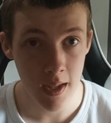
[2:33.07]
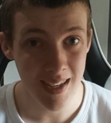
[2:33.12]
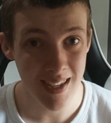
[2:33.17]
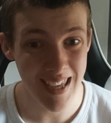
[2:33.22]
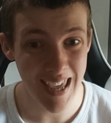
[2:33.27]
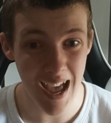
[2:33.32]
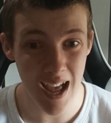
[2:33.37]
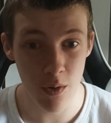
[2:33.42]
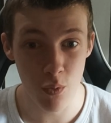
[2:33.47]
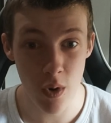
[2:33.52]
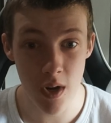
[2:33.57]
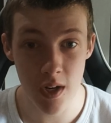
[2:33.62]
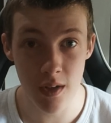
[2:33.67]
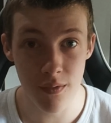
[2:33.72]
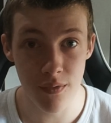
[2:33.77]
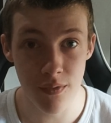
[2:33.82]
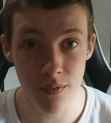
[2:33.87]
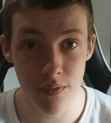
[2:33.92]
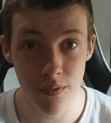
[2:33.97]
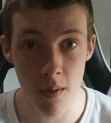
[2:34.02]
Get rid
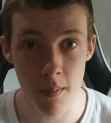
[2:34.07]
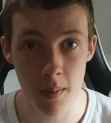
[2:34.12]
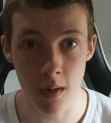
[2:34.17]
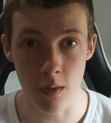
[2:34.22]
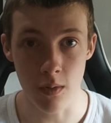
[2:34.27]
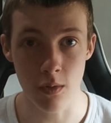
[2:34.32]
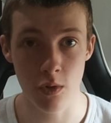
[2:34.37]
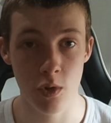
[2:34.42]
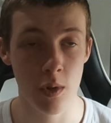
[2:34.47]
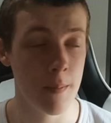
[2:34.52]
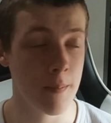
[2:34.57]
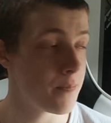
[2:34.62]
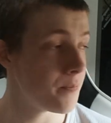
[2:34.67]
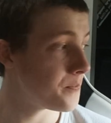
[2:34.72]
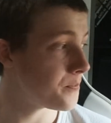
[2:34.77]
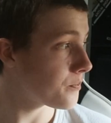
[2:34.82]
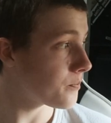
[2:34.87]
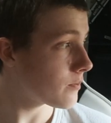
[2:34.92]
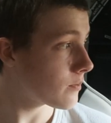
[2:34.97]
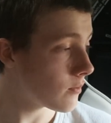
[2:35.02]
of the criminals.
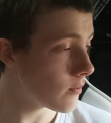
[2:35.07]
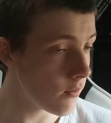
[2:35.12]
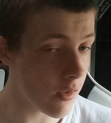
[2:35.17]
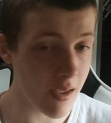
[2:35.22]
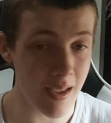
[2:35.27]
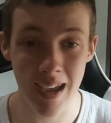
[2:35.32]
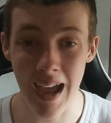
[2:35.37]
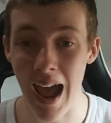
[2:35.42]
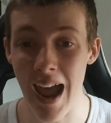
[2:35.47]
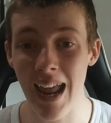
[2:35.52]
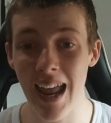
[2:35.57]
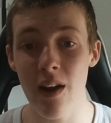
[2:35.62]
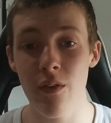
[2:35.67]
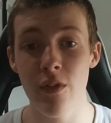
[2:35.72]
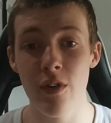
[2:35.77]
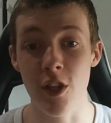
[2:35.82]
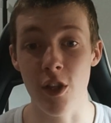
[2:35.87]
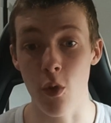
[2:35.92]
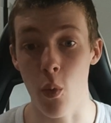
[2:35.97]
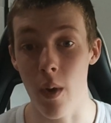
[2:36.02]
Can't get
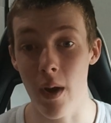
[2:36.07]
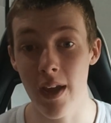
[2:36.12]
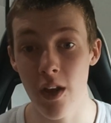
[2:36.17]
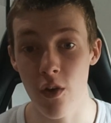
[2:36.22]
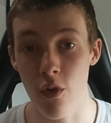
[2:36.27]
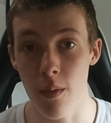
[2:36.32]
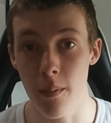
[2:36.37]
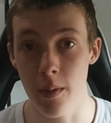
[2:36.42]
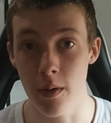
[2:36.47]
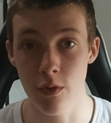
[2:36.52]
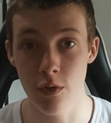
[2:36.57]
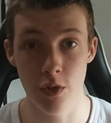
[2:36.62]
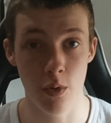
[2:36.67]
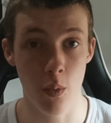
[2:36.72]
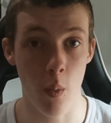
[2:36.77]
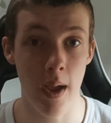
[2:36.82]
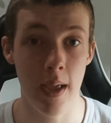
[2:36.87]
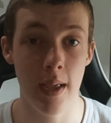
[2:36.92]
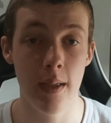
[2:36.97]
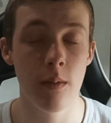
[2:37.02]
rid of the white criminals,
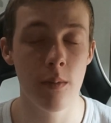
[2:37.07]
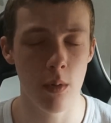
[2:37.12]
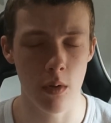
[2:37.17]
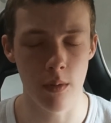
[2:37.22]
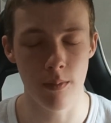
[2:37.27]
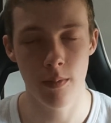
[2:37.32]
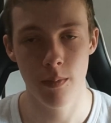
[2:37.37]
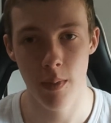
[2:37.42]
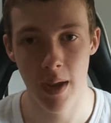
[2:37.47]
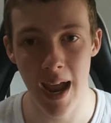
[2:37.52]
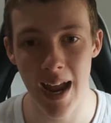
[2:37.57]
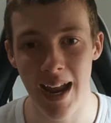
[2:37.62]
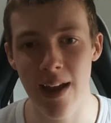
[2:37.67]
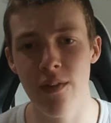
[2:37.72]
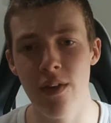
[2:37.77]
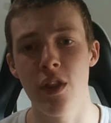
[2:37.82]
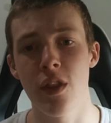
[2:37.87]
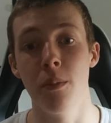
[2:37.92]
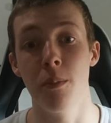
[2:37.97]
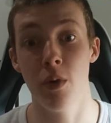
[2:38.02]
well, we can't get
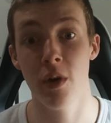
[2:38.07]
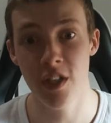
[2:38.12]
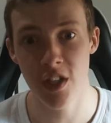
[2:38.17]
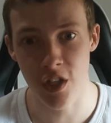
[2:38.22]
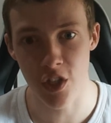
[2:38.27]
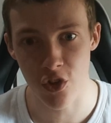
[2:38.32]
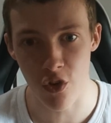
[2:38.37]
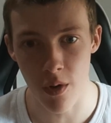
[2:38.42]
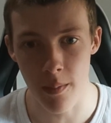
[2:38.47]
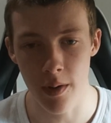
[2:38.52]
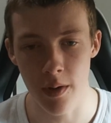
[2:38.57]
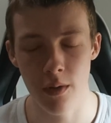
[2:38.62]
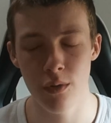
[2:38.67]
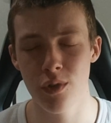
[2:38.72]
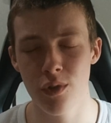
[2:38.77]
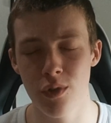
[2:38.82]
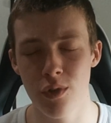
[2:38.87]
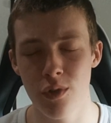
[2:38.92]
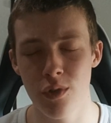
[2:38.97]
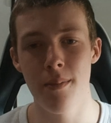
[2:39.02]
rid of the British criminals
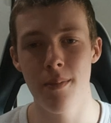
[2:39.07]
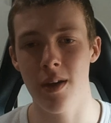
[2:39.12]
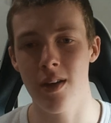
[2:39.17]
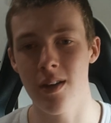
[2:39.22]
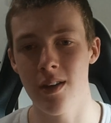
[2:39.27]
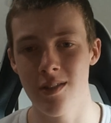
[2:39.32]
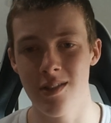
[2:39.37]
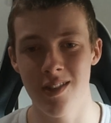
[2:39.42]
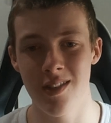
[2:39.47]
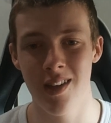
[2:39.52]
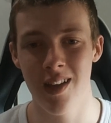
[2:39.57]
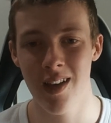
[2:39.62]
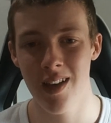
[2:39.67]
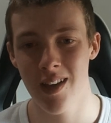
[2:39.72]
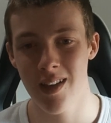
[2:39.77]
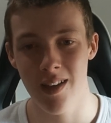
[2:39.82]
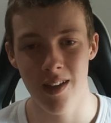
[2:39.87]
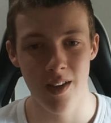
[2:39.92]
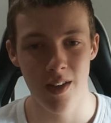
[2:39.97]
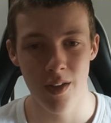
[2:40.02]
because
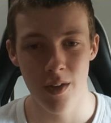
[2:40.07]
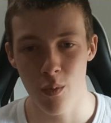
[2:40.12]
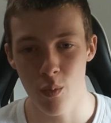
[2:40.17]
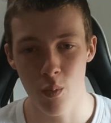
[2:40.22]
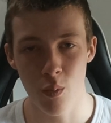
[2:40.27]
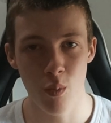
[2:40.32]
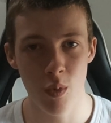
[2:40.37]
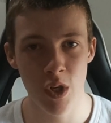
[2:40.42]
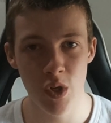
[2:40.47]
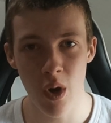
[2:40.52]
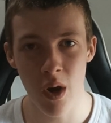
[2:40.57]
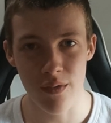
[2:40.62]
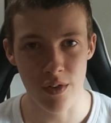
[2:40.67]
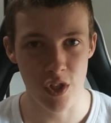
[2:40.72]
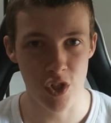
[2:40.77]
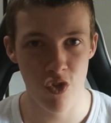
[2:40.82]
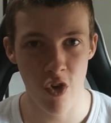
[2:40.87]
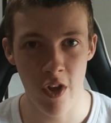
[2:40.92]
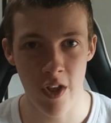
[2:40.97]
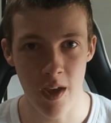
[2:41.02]
we don't have
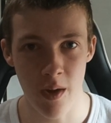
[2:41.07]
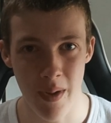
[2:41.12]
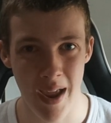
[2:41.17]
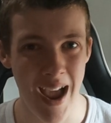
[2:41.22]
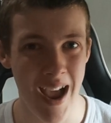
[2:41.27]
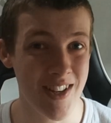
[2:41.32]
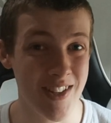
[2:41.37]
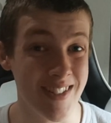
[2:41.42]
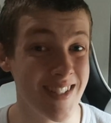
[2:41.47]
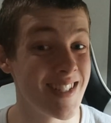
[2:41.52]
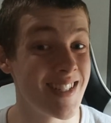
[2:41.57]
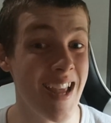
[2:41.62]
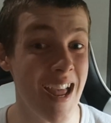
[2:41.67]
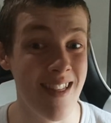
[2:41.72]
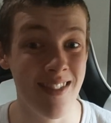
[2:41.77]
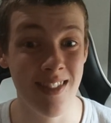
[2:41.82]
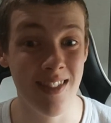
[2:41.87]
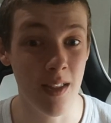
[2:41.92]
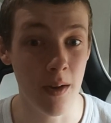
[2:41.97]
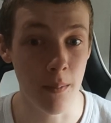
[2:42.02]
Australia, we can't just
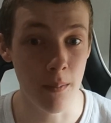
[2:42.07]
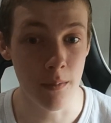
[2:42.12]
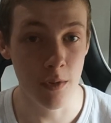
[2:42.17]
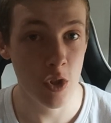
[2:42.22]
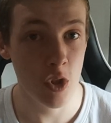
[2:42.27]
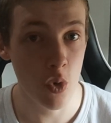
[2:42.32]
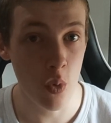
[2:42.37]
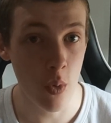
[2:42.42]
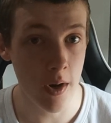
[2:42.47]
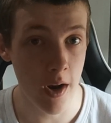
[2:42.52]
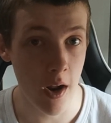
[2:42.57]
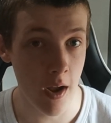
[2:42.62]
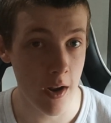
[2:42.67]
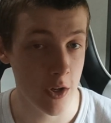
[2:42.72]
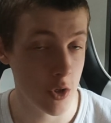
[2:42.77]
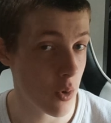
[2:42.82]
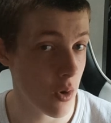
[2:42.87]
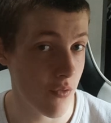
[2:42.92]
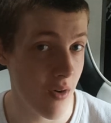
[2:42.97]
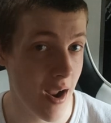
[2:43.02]
send them to
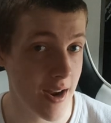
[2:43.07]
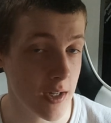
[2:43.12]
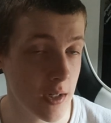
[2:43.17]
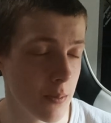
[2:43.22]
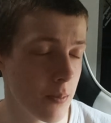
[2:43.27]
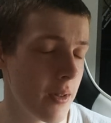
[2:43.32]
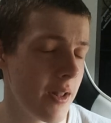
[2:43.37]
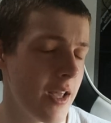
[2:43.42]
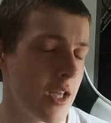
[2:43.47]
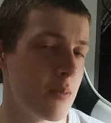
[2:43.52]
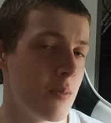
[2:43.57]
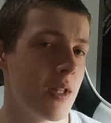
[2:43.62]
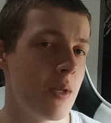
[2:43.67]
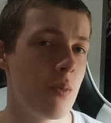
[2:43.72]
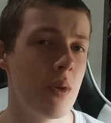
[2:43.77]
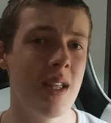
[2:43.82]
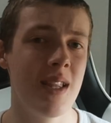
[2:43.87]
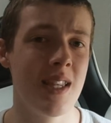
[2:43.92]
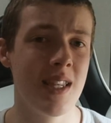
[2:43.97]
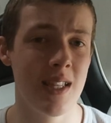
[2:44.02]
a random place. But
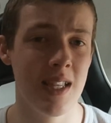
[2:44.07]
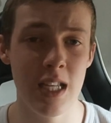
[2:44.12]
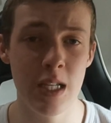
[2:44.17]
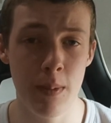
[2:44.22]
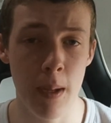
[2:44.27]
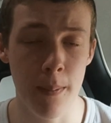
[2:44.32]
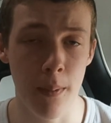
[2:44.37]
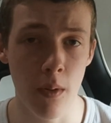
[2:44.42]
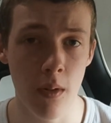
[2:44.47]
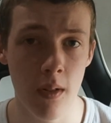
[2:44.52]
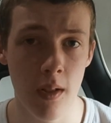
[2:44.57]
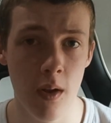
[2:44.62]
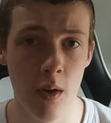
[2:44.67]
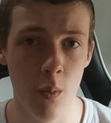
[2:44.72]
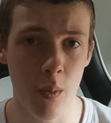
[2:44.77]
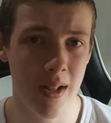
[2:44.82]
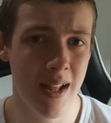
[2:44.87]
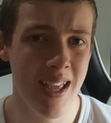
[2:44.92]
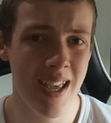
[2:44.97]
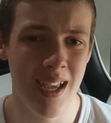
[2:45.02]
these people,
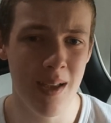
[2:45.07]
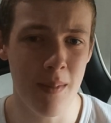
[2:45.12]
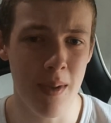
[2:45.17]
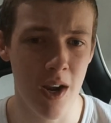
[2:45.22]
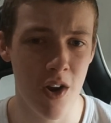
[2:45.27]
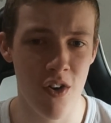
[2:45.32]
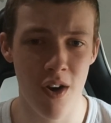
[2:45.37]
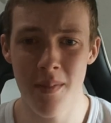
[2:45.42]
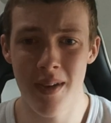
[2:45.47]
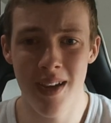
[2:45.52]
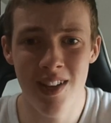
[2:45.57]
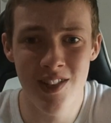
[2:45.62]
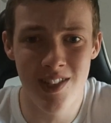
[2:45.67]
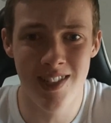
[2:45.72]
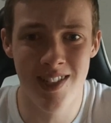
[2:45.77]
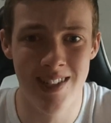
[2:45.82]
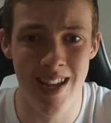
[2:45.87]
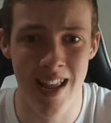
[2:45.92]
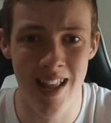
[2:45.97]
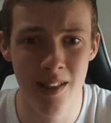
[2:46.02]
when they commit crime, we can
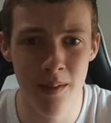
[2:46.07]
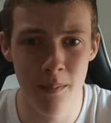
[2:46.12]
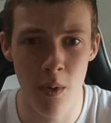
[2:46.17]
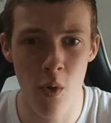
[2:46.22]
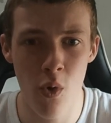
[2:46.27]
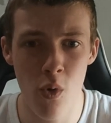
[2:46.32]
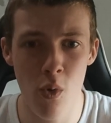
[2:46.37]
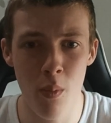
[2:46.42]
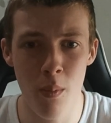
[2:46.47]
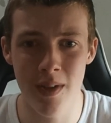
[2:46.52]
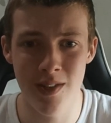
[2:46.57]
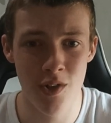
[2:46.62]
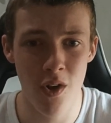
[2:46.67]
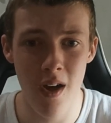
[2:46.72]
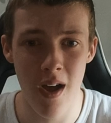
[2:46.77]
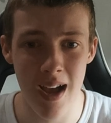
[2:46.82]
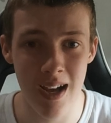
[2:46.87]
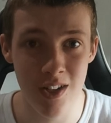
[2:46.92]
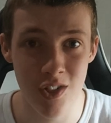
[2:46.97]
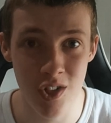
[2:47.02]
just send them home. It's
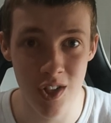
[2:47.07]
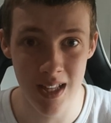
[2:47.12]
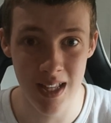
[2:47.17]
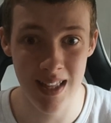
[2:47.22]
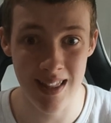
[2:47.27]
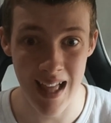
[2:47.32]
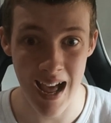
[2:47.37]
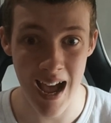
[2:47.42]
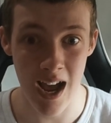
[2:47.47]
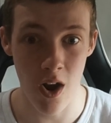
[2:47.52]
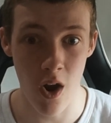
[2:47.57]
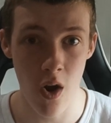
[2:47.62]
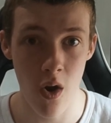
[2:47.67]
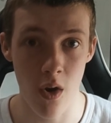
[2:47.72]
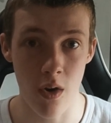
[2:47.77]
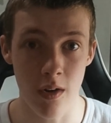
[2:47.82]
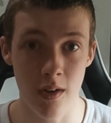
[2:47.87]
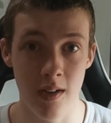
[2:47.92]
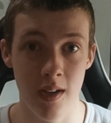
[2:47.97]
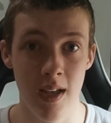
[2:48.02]
not actually that
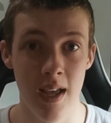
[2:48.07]
hard.